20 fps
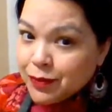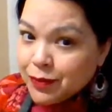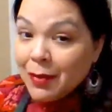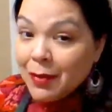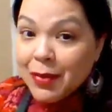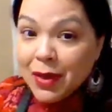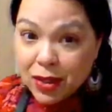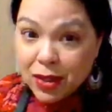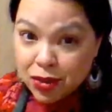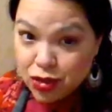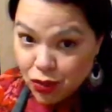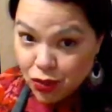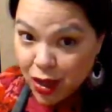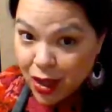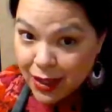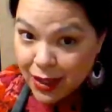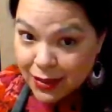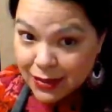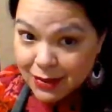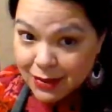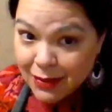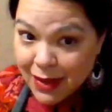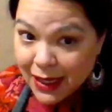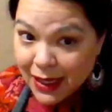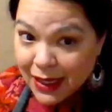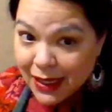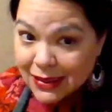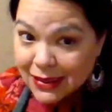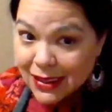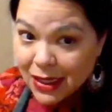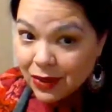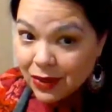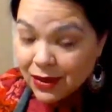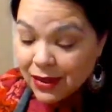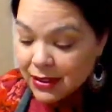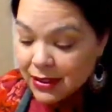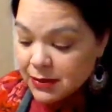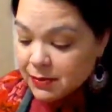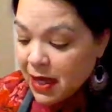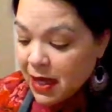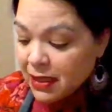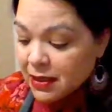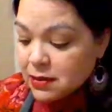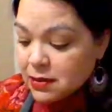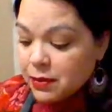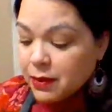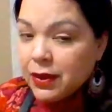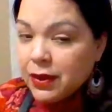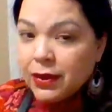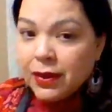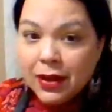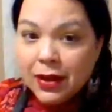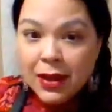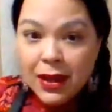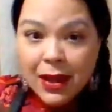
I'm gonna try to make it as healthy as possible.